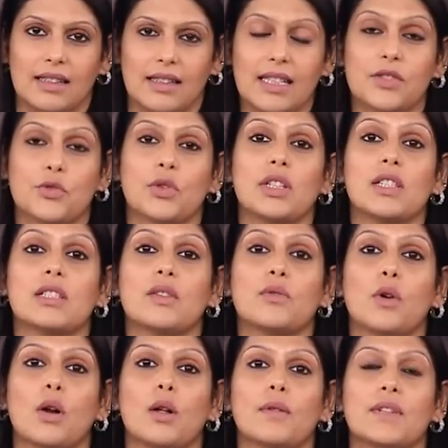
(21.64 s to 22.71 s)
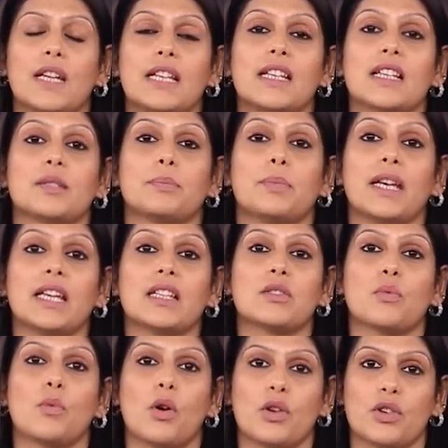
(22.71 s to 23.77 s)
These drills involved India's
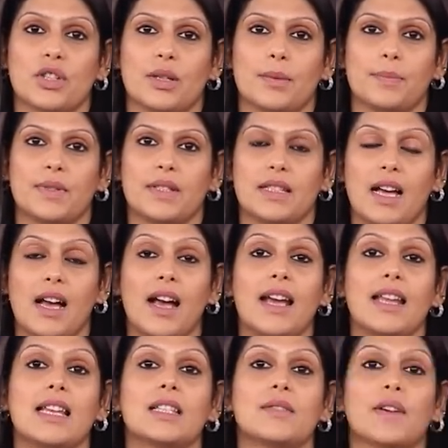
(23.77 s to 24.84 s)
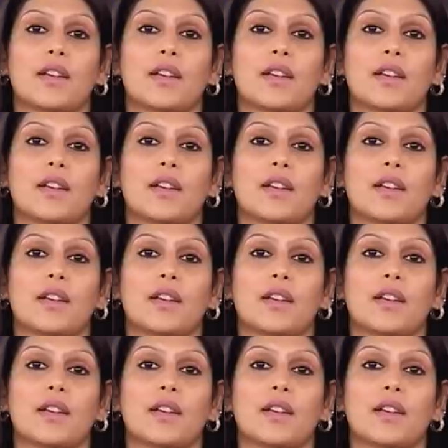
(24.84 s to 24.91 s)
biggest warships, INS